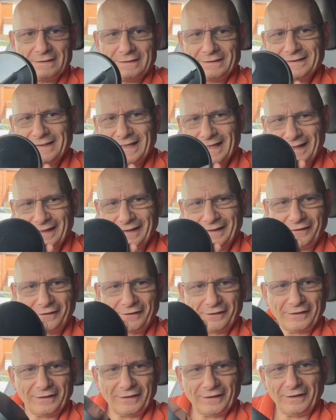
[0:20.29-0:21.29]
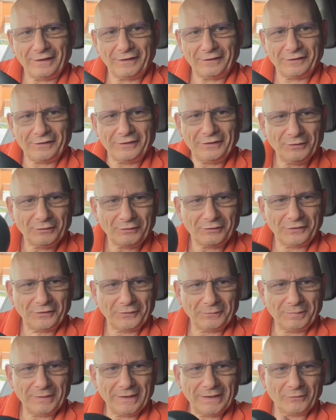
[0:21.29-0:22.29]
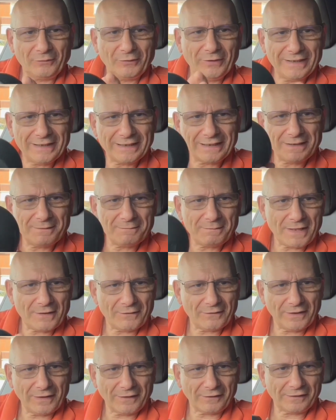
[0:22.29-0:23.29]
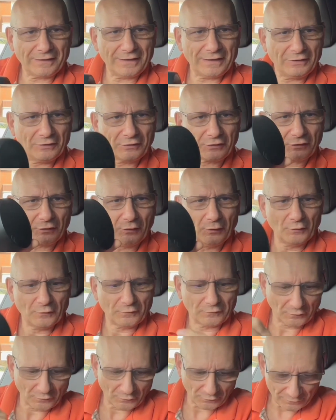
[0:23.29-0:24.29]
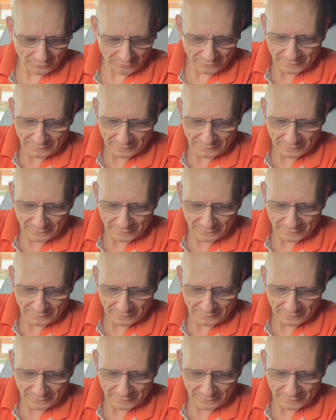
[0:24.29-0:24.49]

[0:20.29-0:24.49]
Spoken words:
yeah, it's still too big. Where are you going to mount this? And it looks awful.